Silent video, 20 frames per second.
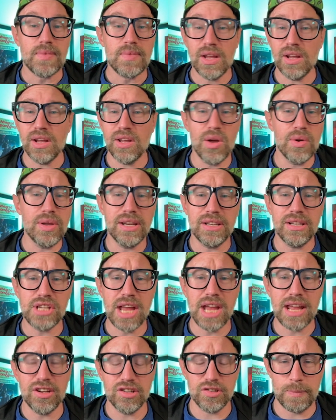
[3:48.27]
go get a
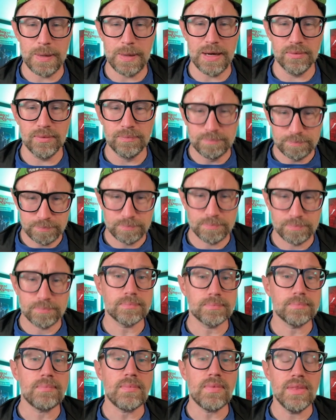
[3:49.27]
Shadow Spear.
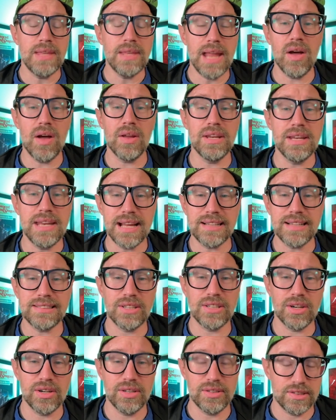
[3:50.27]
Now on the next
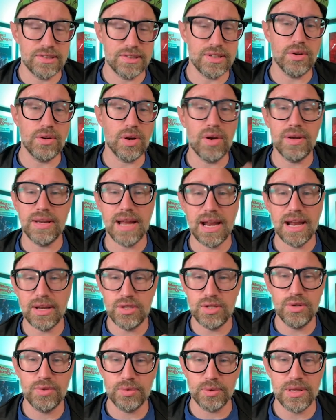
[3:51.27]
turn, so you already got
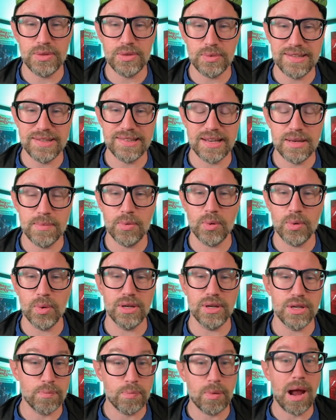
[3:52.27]
2 3/3s on the
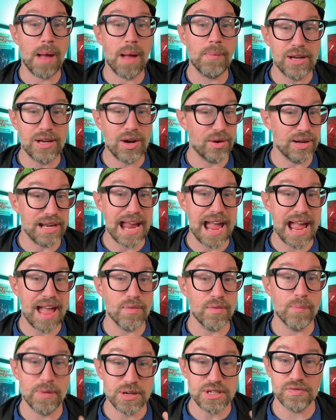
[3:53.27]
board, you probably already have
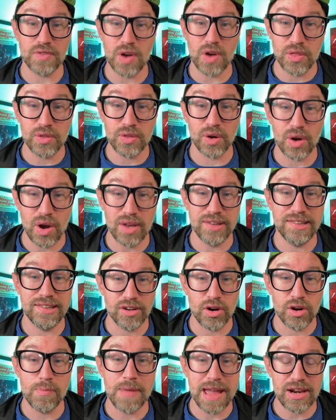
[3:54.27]
a bunch of other
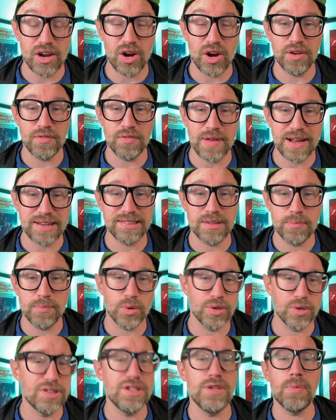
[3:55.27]
0 mana artifacts on the
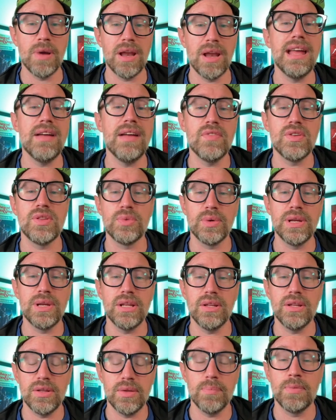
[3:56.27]
board, so you probably have
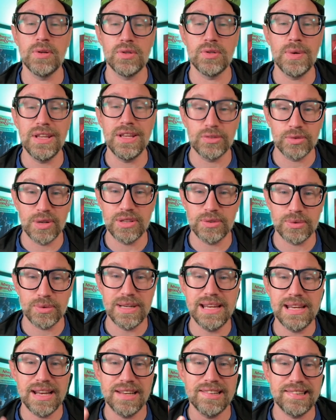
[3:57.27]
between
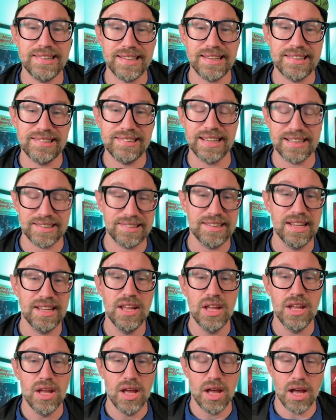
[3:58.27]
3/3 and 6/6,
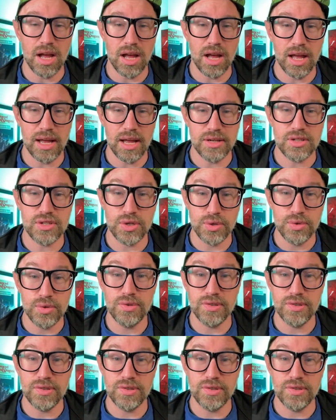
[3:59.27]
2